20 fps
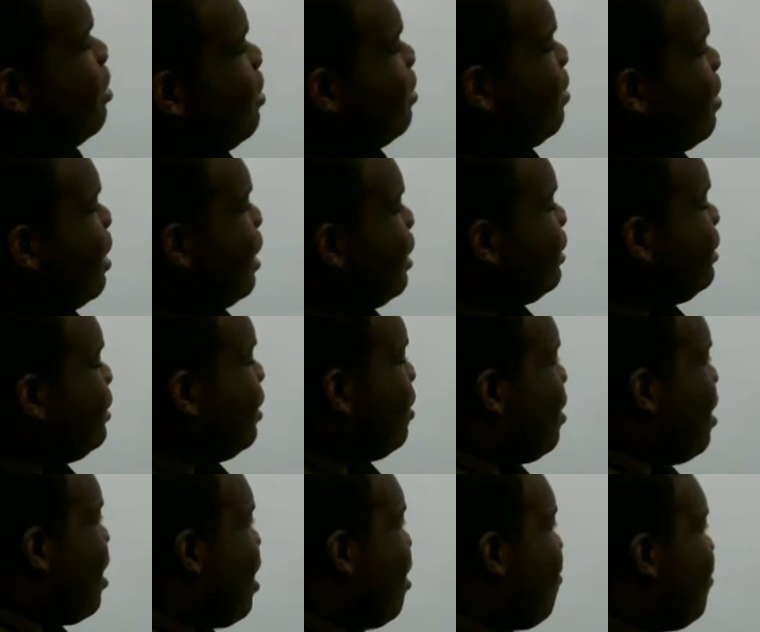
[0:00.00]
Okay, so
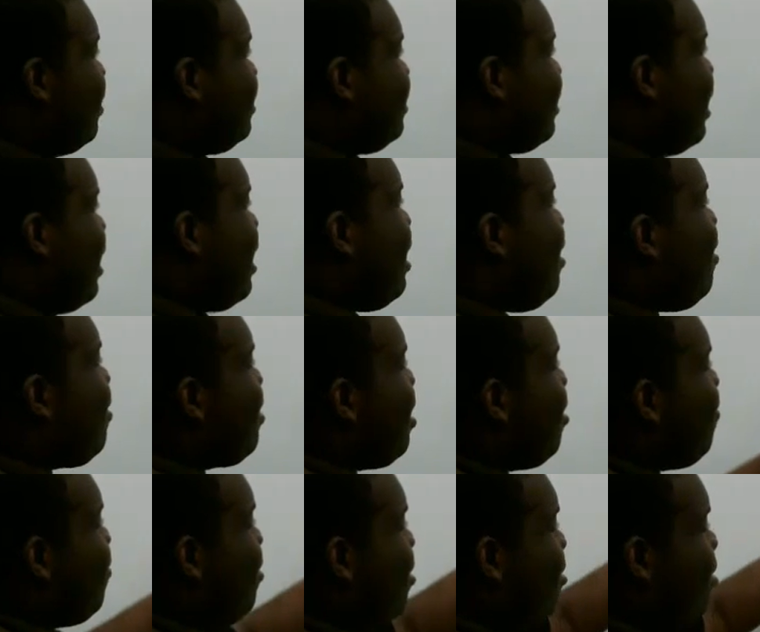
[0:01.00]
now we say,
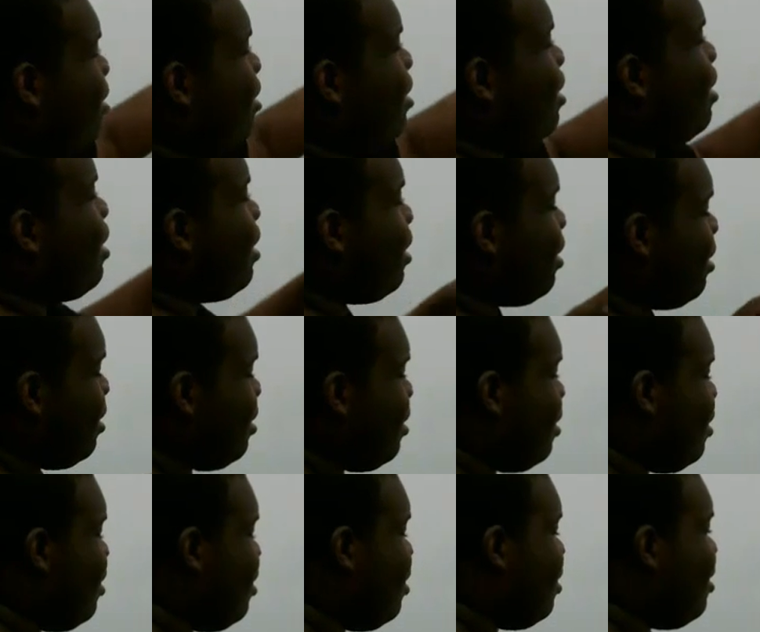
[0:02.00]
okay, we're here.
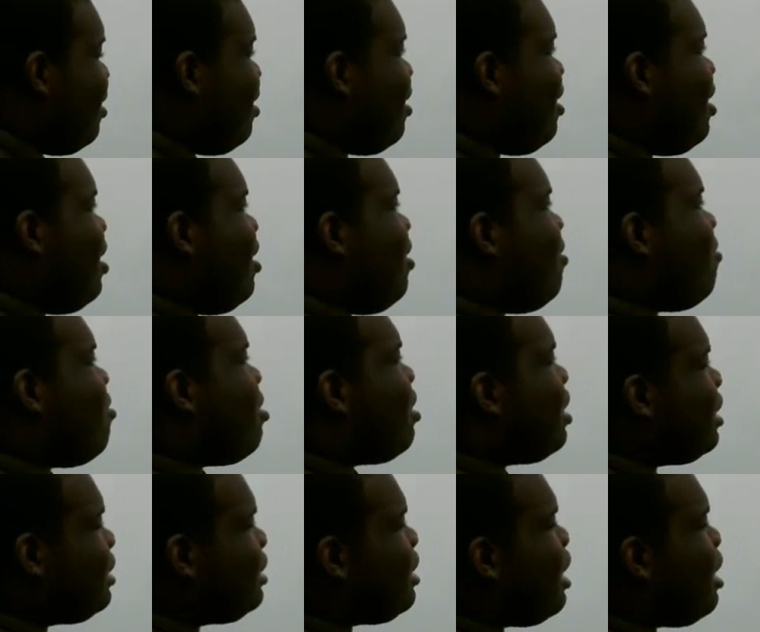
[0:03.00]
Where
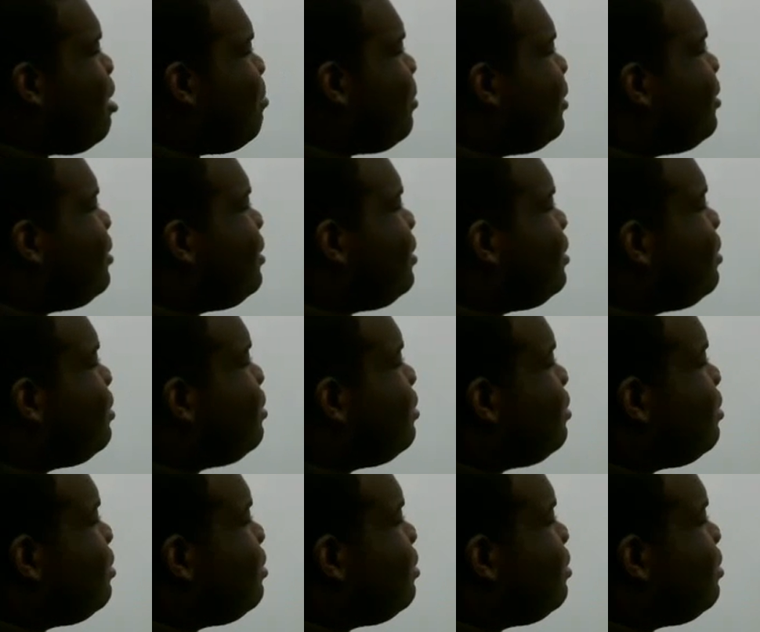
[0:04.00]
are its neighbors?